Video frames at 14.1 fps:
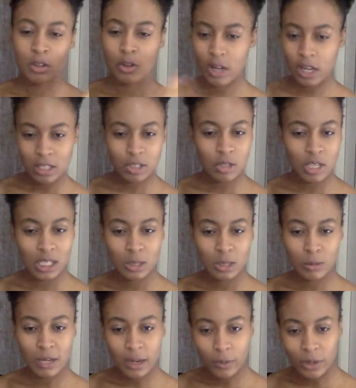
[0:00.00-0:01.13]
going straight to
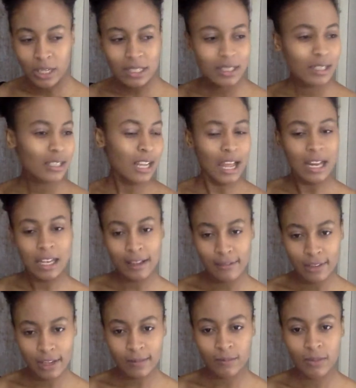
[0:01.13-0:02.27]
what I wanted and
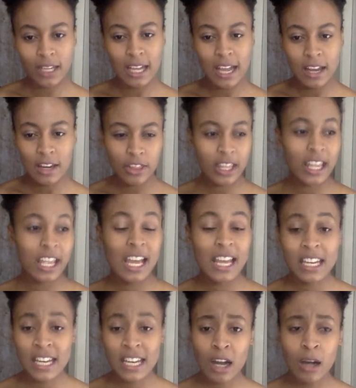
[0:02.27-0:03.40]
leaving, the kind of thing.
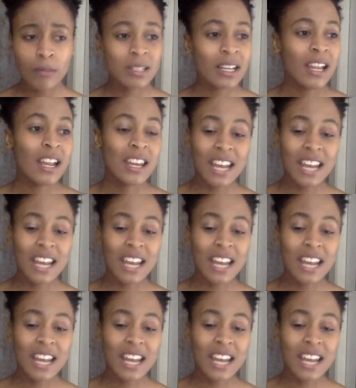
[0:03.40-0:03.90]
And it helped.